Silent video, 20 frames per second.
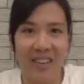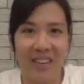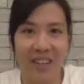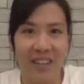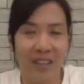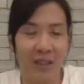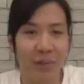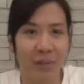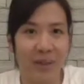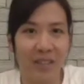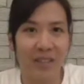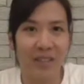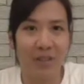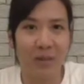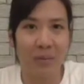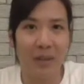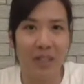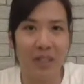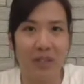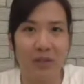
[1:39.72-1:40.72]
thank you, Master
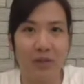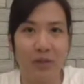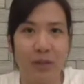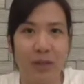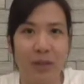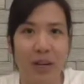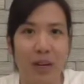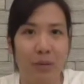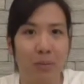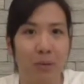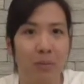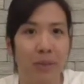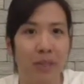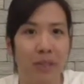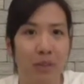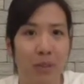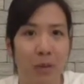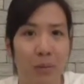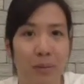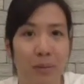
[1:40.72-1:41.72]
Umesh, for helping me
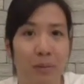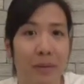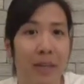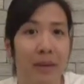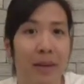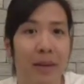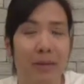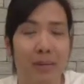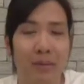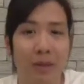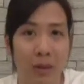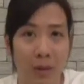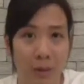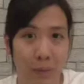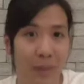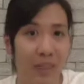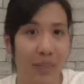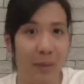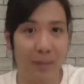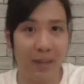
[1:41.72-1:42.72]
to
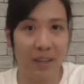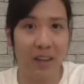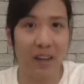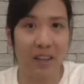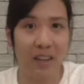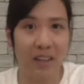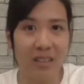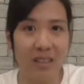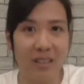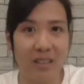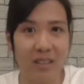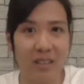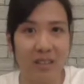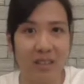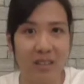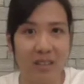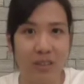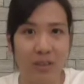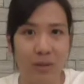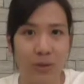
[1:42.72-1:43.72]
open up my heart
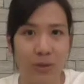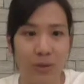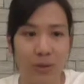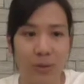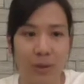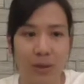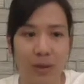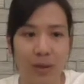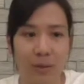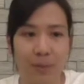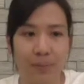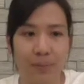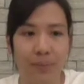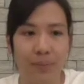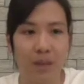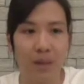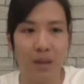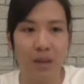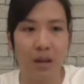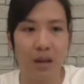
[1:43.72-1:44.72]
to
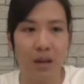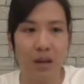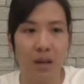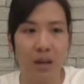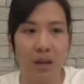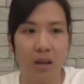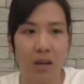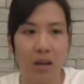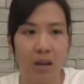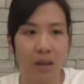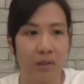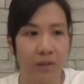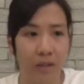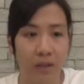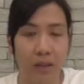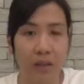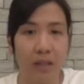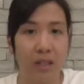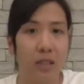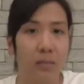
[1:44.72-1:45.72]

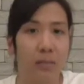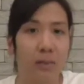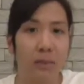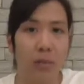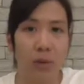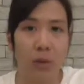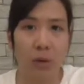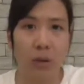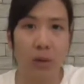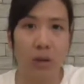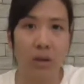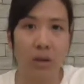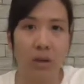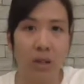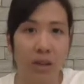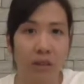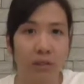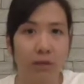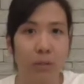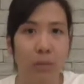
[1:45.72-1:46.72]
feel a little bit more,
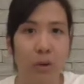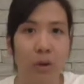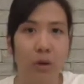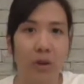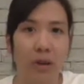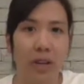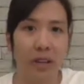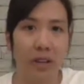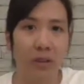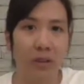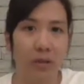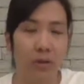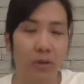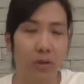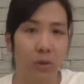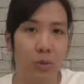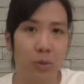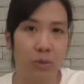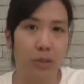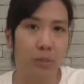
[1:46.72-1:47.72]
love more, and
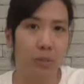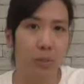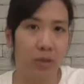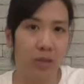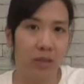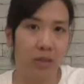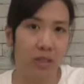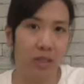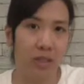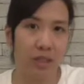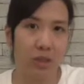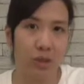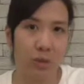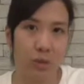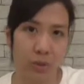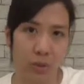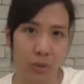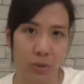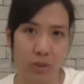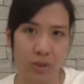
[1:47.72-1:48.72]
also most importantly,
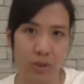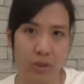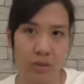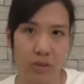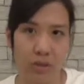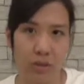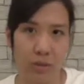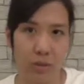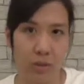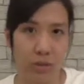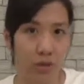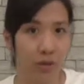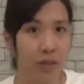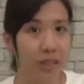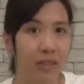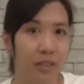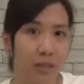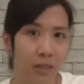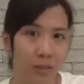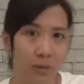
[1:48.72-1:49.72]
to learn to
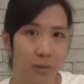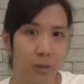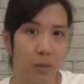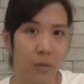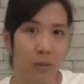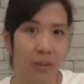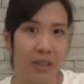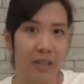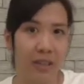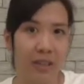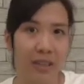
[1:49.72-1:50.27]
trust more.